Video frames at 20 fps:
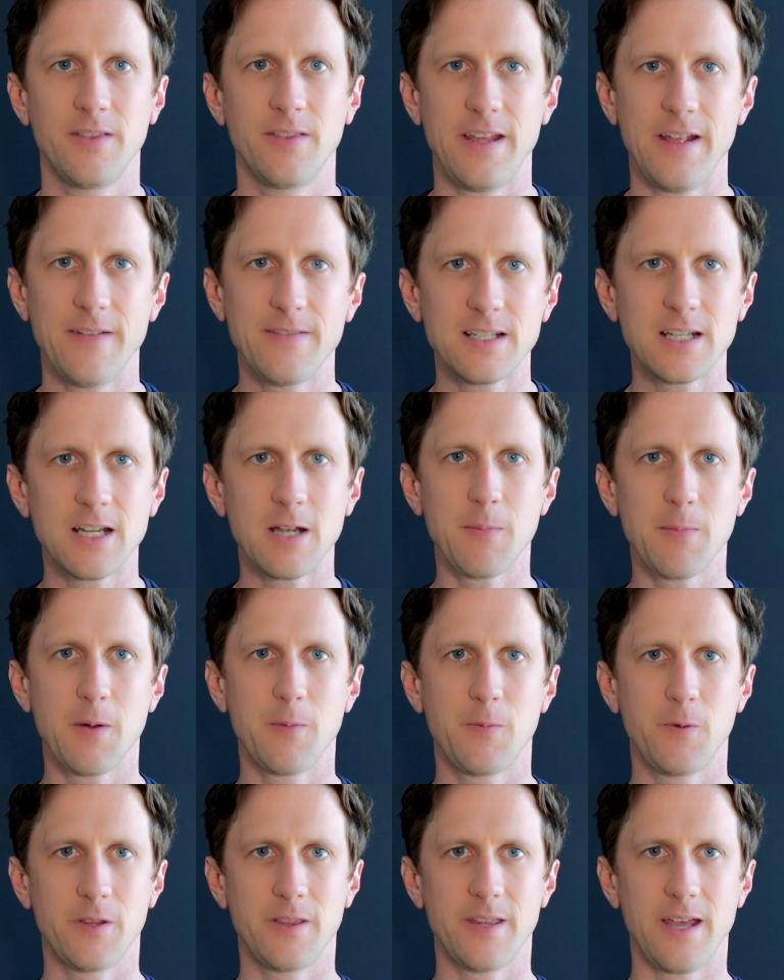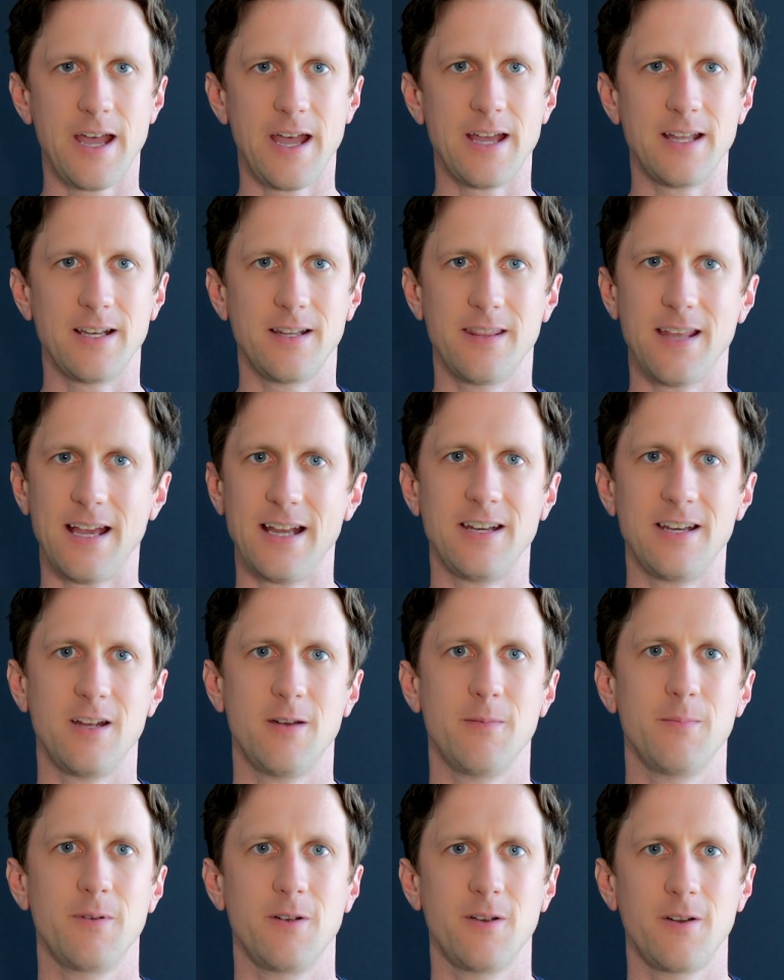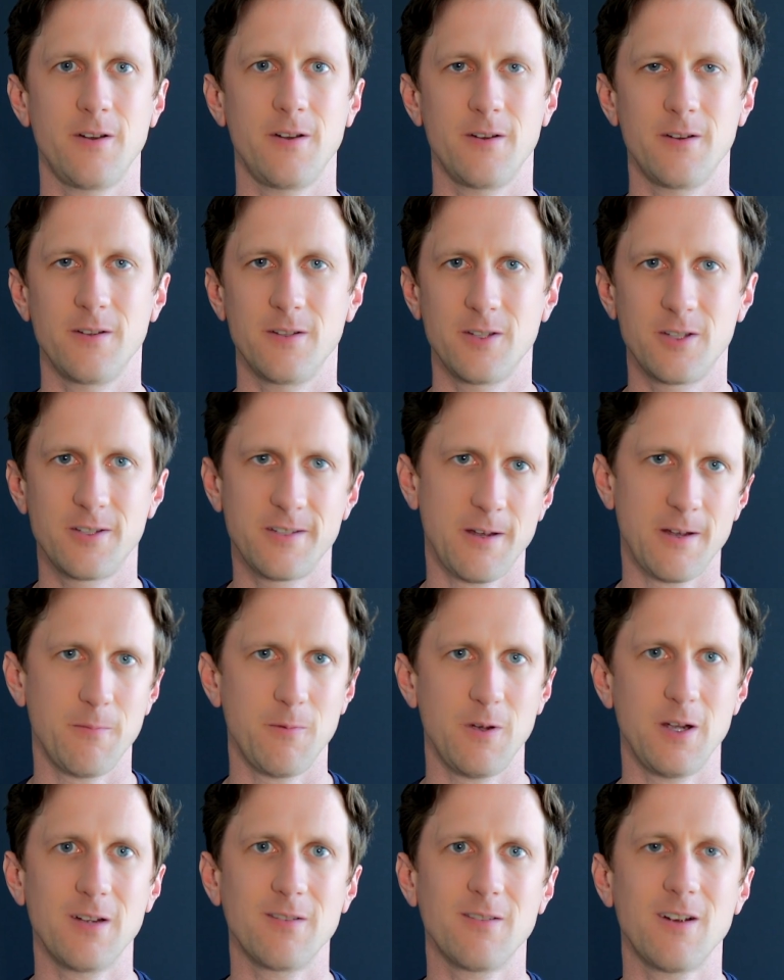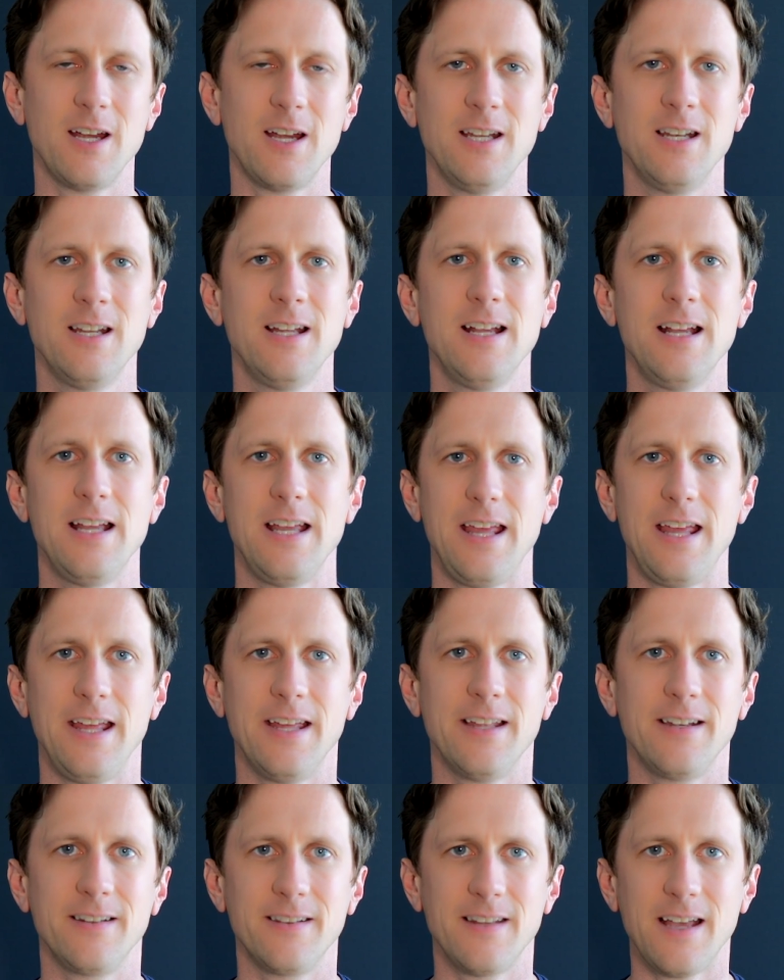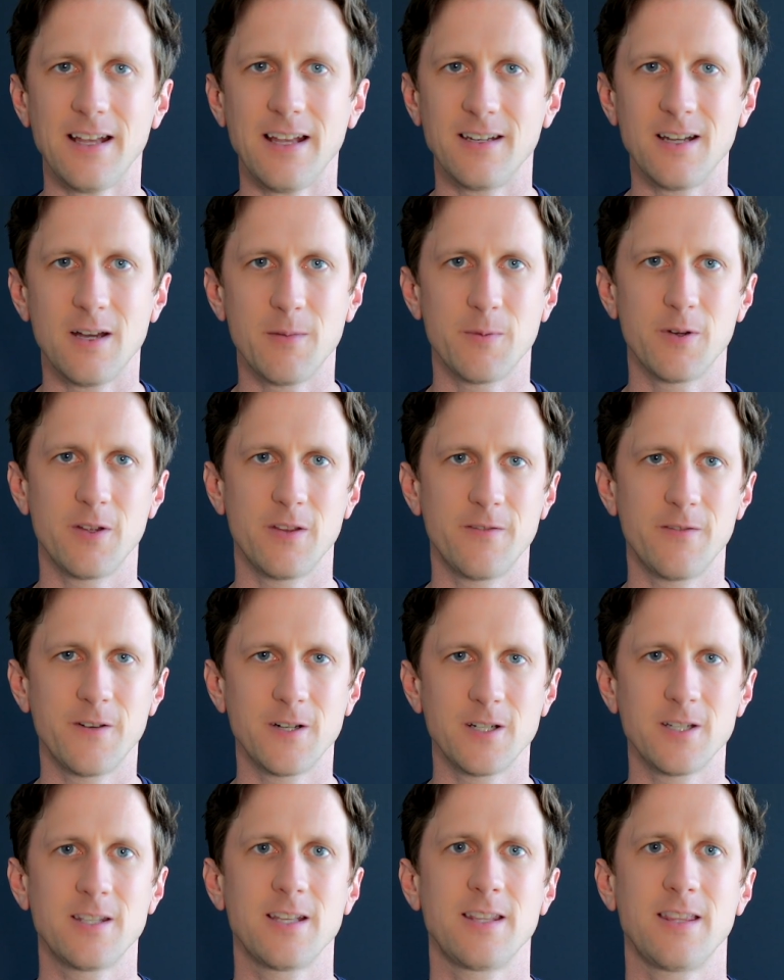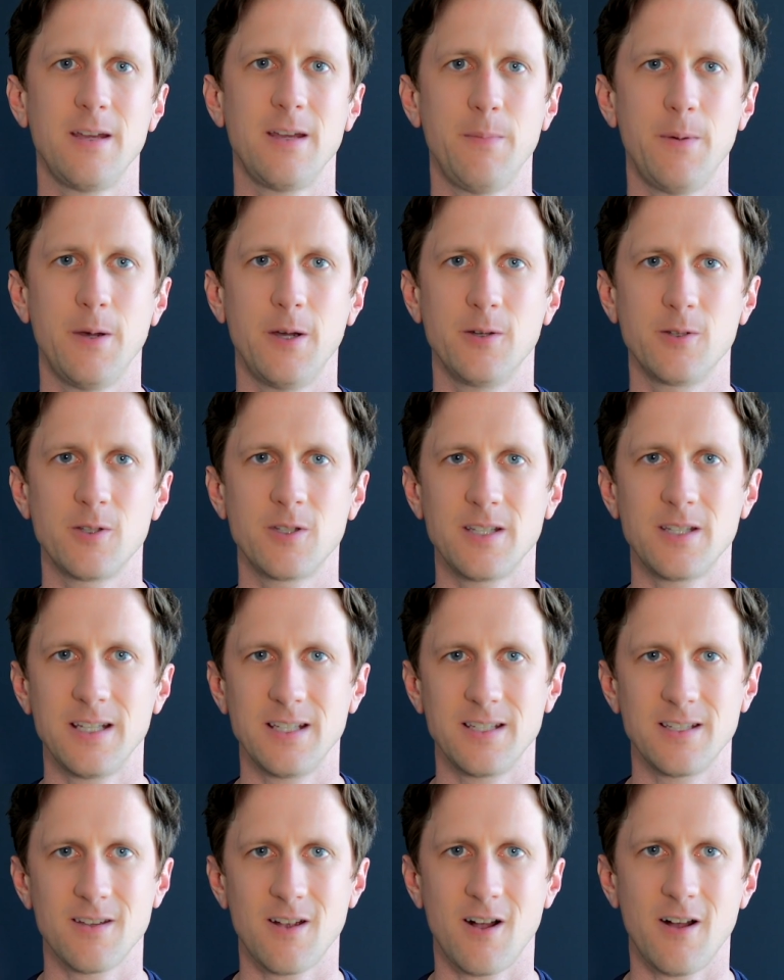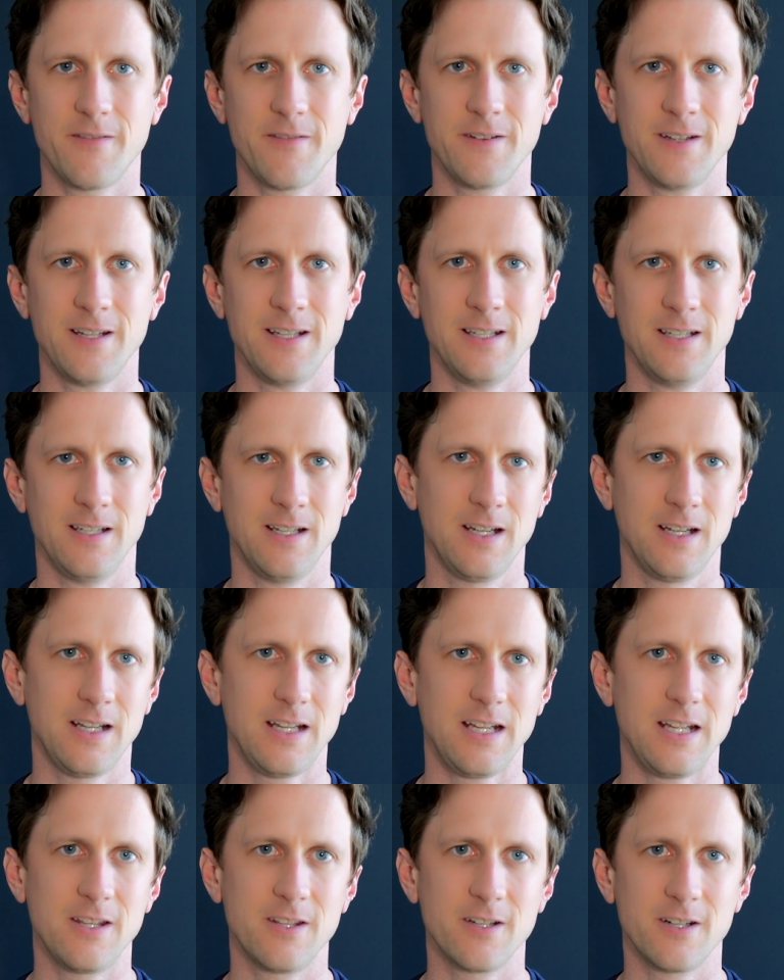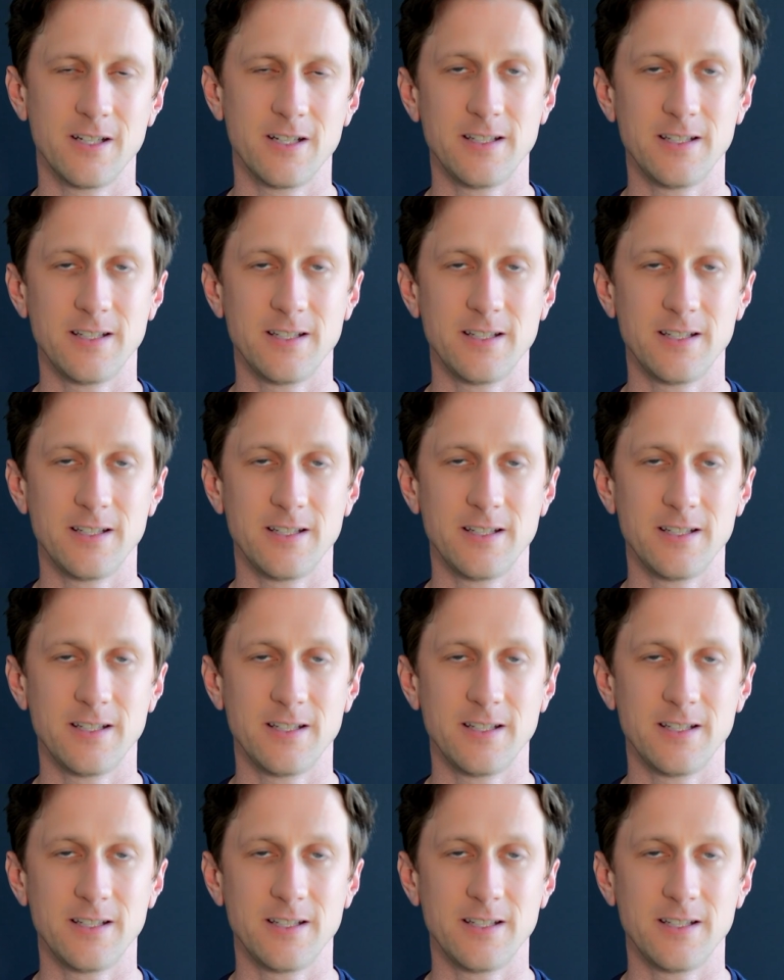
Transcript: They have to come up with that number somewhere, right? And that number, the first thing they post is often either a